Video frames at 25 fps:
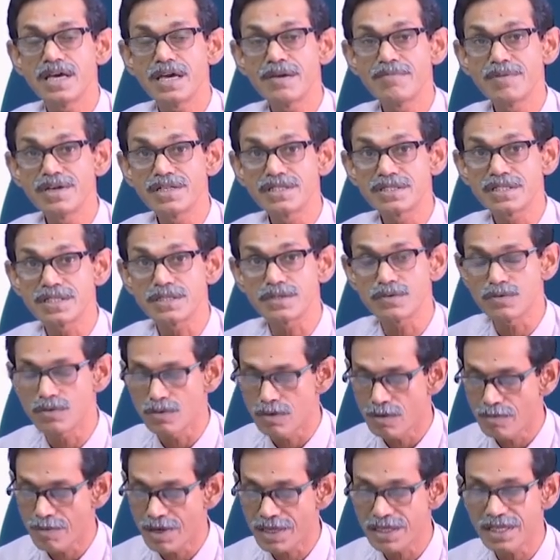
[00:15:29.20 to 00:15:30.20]

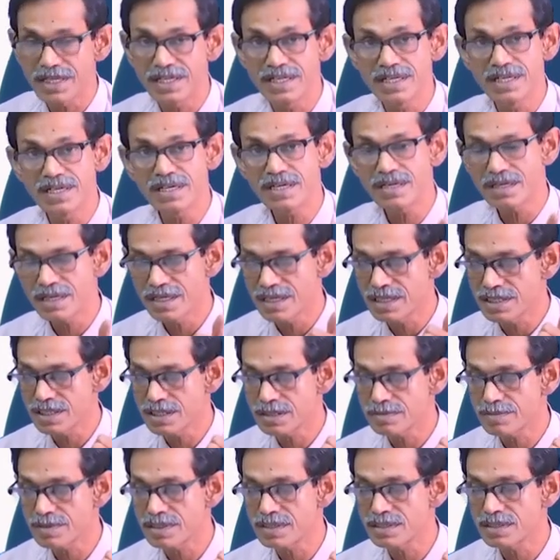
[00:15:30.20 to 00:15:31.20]
MHC2, but here it
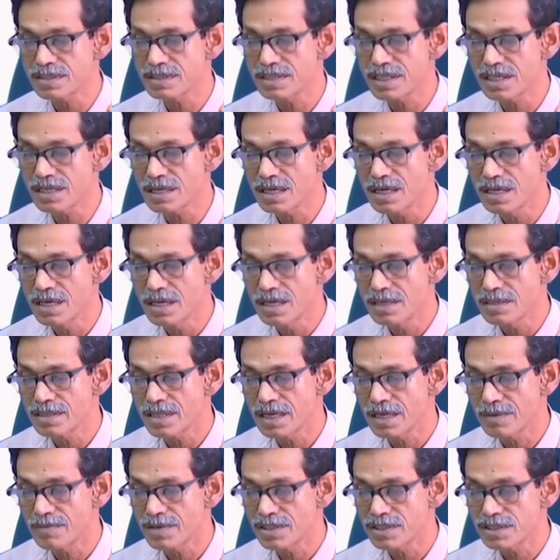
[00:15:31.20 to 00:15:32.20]
is presenting
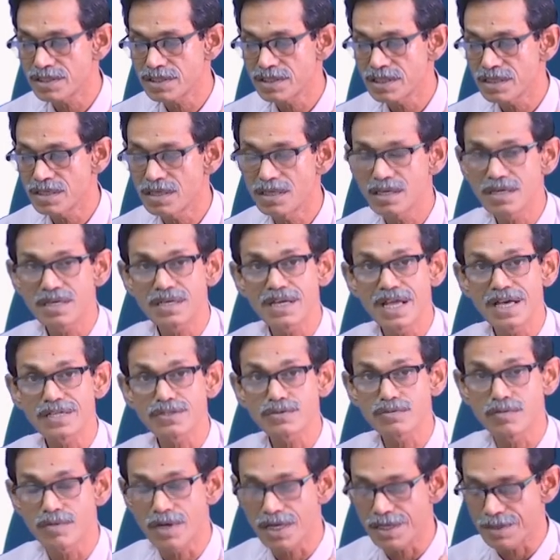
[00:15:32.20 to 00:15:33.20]
the MHC
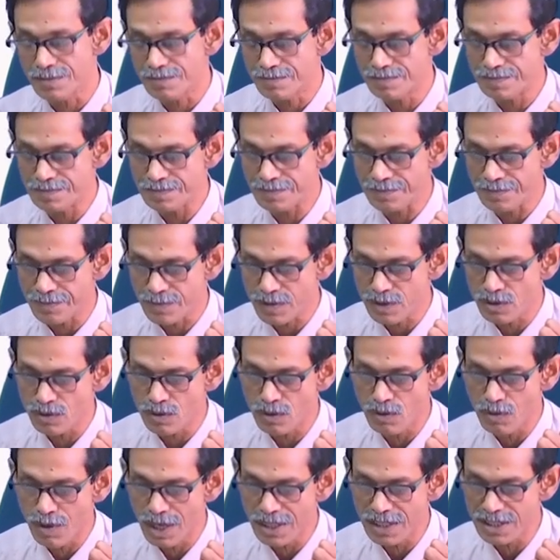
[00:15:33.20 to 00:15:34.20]
class 1.
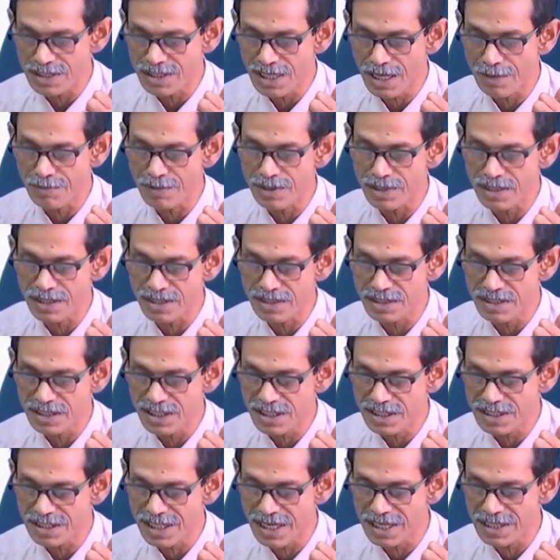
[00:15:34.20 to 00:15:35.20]
So, what is happening?
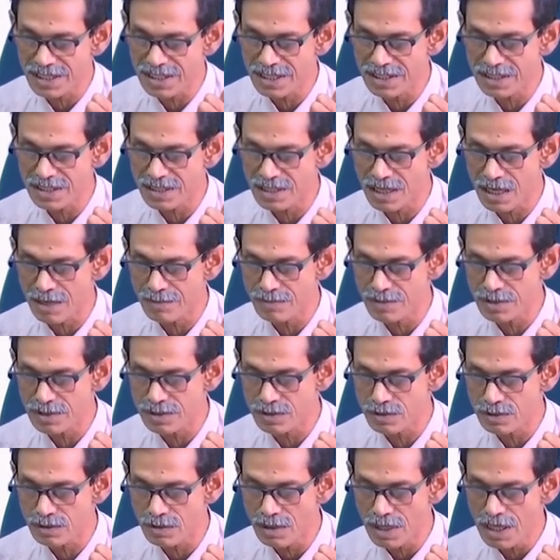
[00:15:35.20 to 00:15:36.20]
This antigen come
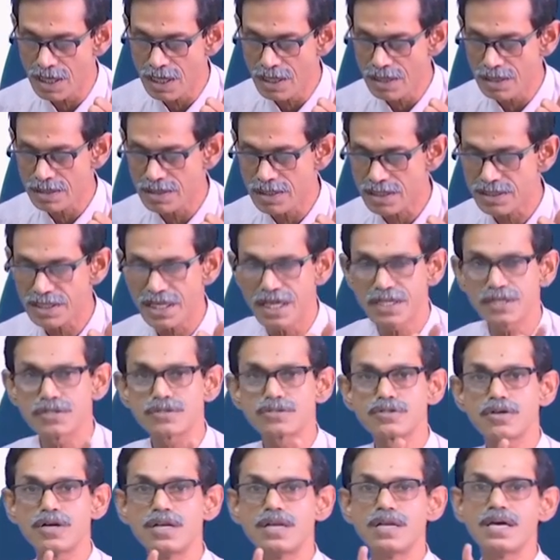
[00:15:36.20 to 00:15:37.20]
into the
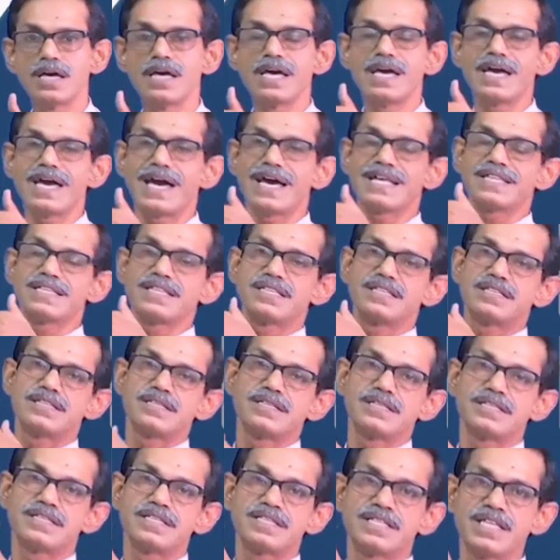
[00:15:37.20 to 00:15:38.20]
cytosol, and
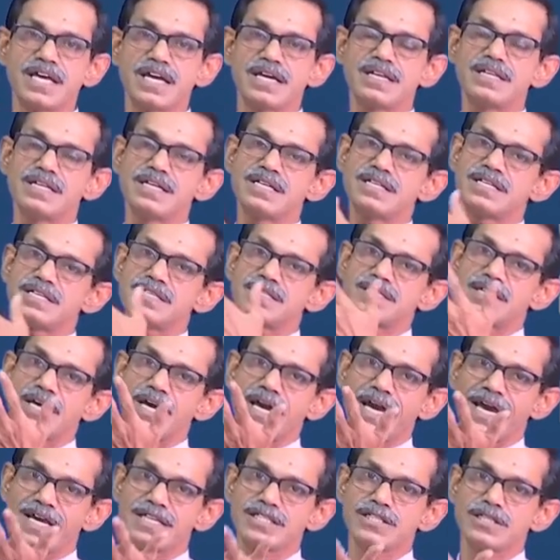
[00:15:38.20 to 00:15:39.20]
then it is
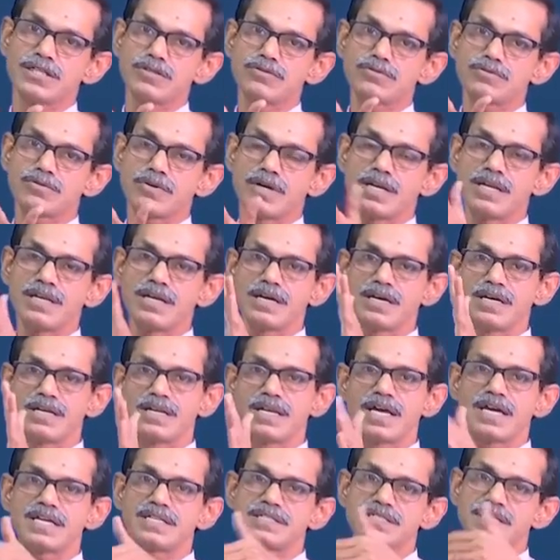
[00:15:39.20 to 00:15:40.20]
as usual
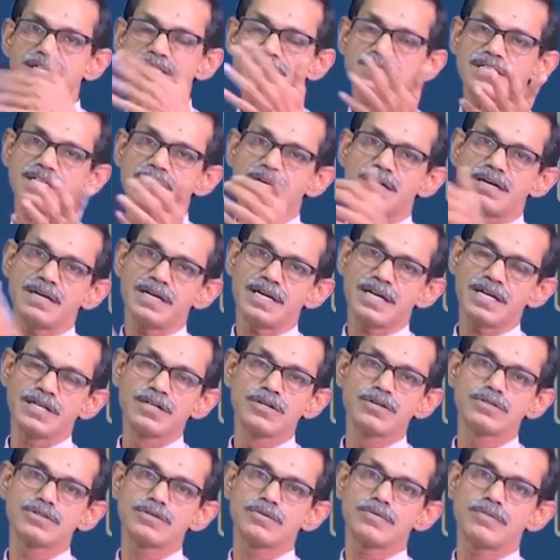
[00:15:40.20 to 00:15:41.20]
like just
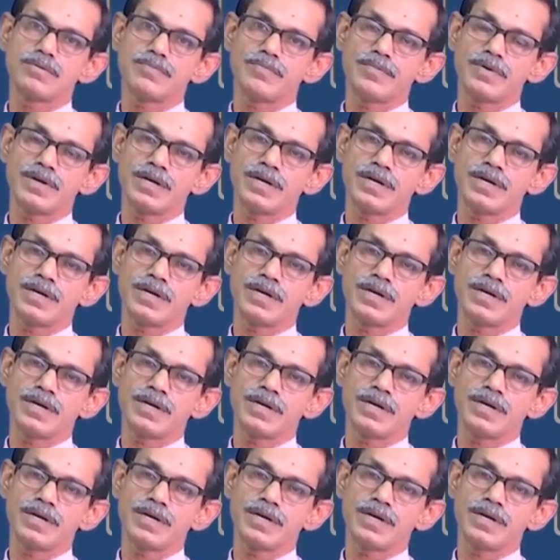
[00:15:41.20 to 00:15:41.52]
antigen,